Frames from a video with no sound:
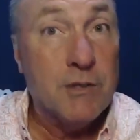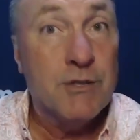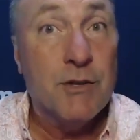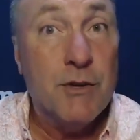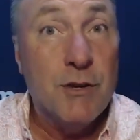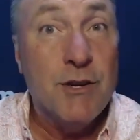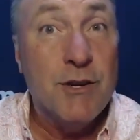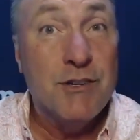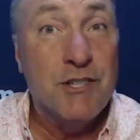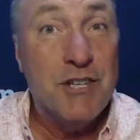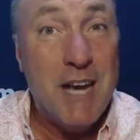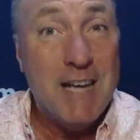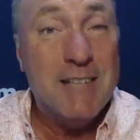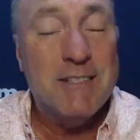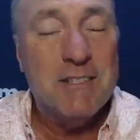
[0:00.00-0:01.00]
So your
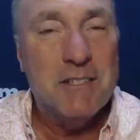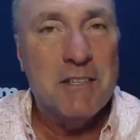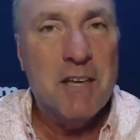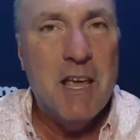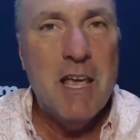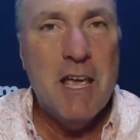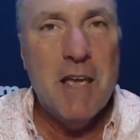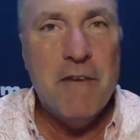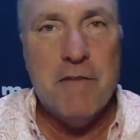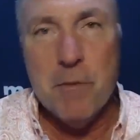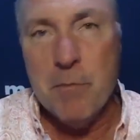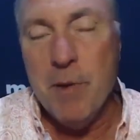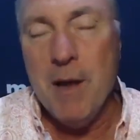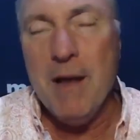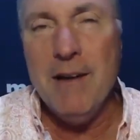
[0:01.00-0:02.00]
chances, if
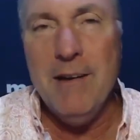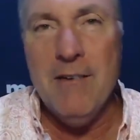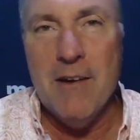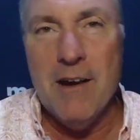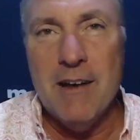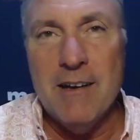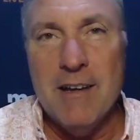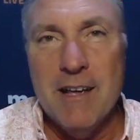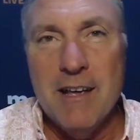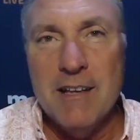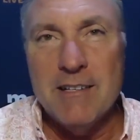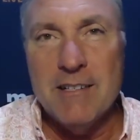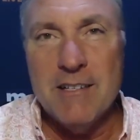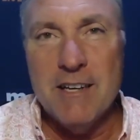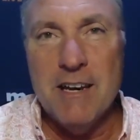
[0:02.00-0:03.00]
you're betting on
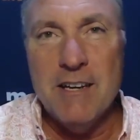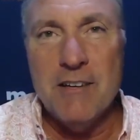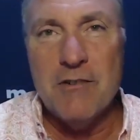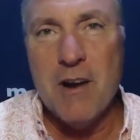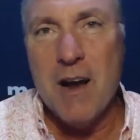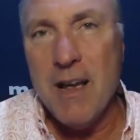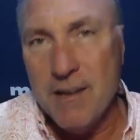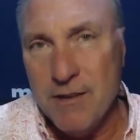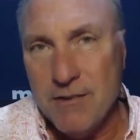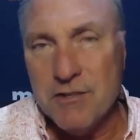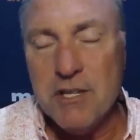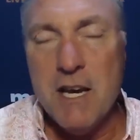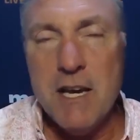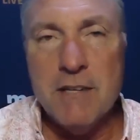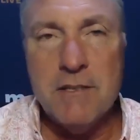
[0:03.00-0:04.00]
staying dry, your
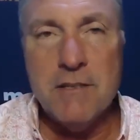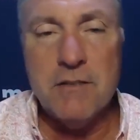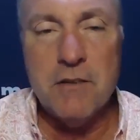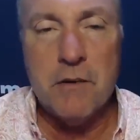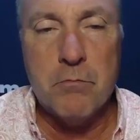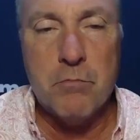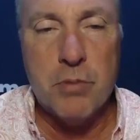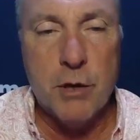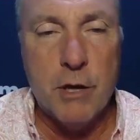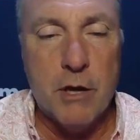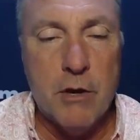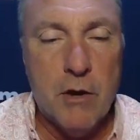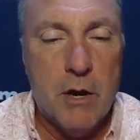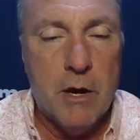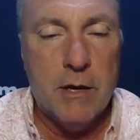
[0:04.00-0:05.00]
chances are pretty
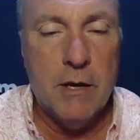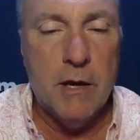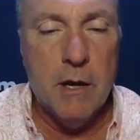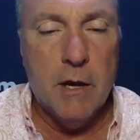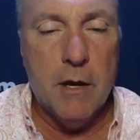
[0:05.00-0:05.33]
good.